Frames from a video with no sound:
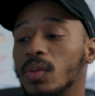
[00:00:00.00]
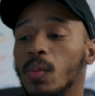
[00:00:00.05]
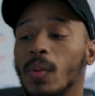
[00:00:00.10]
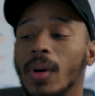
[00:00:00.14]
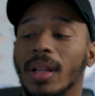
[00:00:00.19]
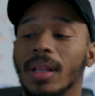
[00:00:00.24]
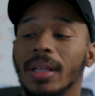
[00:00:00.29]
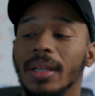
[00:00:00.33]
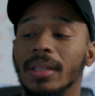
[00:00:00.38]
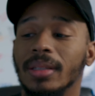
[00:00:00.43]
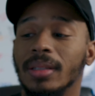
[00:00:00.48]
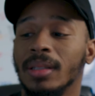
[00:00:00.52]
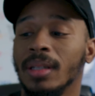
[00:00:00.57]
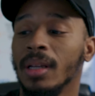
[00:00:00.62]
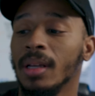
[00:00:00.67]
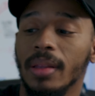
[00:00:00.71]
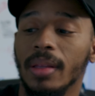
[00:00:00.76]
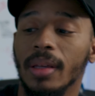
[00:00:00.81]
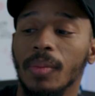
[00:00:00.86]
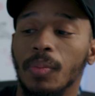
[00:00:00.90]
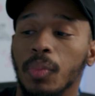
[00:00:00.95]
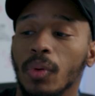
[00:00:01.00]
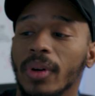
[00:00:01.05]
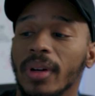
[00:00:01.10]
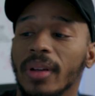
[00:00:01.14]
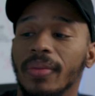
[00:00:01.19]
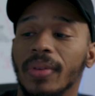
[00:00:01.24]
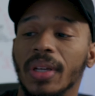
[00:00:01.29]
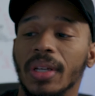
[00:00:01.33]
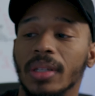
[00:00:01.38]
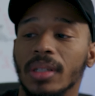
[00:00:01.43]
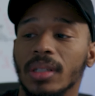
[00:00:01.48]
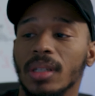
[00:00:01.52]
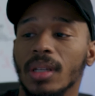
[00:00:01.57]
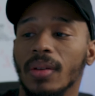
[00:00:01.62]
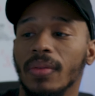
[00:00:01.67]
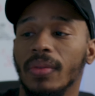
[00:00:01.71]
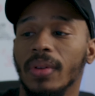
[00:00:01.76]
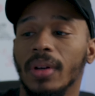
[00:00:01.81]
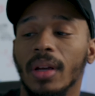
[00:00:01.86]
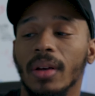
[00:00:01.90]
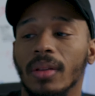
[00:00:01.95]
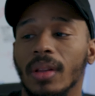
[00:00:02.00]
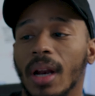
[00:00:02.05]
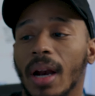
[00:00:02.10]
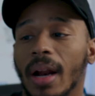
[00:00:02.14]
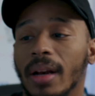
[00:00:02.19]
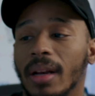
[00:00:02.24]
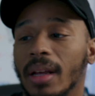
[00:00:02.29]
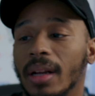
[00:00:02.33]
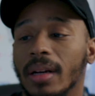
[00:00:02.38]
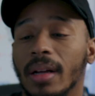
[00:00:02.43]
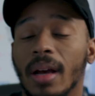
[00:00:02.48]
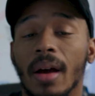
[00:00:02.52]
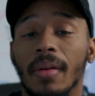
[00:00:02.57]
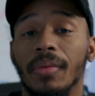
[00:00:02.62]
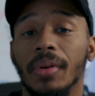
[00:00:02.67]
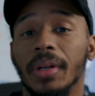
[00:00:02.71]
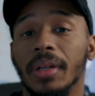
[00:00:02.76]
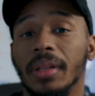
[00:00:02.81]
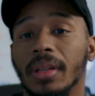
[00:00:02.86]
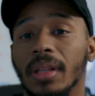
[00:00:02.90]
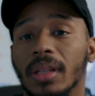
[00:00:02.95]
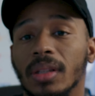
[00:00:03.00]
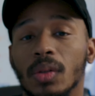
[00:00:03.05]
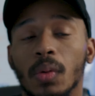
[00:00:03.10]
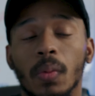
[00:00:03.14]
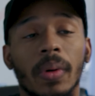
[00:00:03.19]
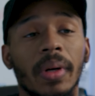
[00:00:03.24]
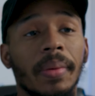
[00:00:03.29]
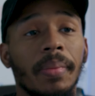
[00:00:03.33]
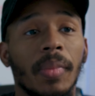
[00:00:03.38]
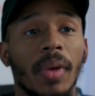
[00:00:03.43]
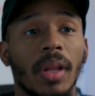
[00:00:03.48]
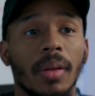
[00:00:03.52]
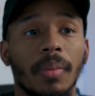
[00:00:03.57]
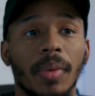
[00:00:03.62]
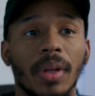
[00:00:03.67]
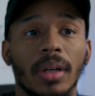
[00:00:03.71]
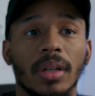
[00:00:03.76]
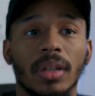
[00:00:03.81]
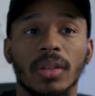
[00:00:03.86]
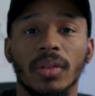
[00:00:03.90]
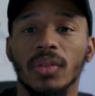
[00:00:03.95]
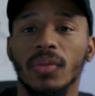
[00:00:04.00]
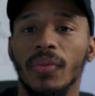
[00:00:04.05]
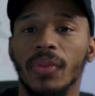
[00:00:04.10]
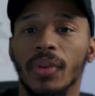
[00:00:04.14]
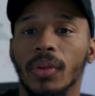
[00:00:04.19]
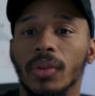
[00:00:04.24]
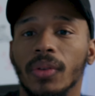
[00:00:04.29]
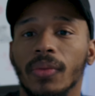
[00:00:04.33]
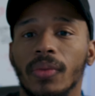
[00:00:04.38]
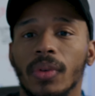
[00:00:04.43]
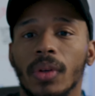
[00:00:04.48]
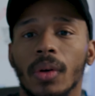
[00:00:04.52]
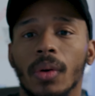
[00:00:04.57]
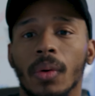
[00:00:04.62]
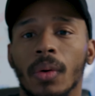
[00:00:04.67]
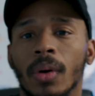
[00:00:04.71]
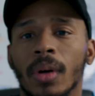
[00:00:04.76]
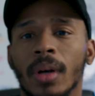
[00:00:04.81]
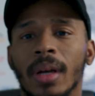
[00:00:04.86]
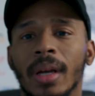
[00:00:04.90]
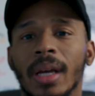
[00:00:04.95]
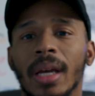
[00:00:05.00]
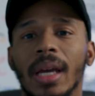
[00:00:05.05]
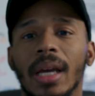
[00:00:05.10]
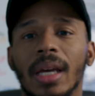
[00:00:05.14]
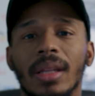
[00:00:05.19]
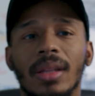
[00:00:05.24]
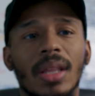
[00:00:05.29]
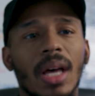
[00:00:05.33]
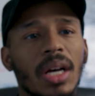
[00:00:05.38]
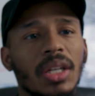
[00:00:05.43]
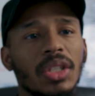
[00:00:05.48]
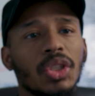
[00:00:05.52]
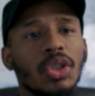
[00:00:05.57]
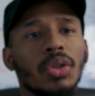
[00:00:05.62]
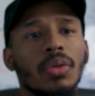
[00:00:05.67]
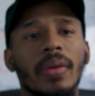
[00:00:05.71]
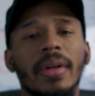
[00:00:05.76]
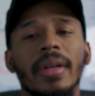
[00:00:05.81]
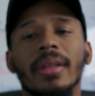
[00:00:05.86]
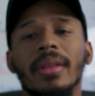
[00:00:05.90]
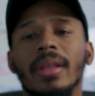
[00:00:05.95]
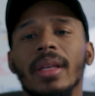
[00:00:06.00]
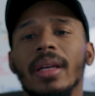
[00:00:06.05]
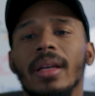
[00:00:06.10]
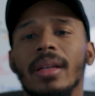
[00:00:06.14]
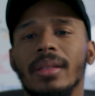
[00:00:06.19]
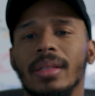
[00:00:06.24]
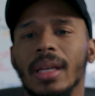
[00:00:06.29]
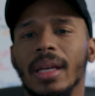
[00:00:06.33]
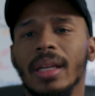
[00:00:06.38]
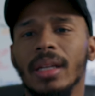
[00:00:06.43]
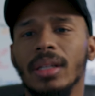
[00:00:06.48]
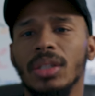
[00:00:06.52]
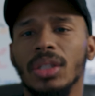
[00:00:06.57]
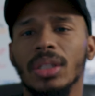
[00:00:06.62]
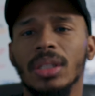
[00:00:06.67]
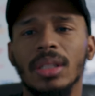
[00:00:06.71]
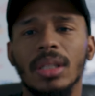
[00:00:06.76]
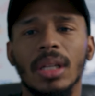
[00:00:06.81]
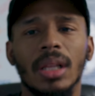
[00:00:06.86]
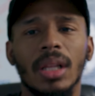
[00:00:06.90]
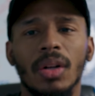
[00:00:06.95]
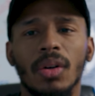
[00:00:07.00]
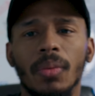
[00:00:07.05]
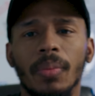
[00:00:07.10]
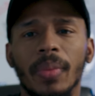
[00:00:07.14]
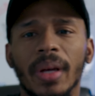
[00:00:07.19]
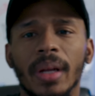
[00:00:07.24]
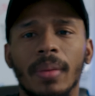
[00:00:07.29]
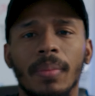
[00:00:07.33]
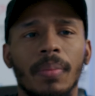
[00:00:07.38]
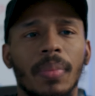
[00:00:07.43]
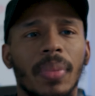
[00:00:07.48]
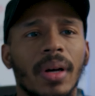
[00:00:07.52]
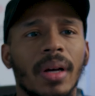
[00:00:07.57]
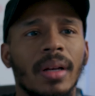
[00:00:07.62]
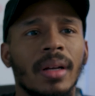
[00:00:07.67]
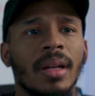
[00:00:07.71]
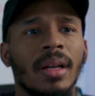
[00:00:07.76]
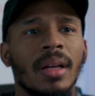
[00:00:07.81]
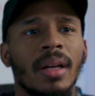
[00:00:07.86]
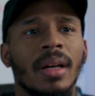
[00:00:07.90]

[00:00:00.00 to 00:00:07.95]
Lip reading: well as the previous video that I did covering the 20mm field of view. It does shrink things in just a little bit, but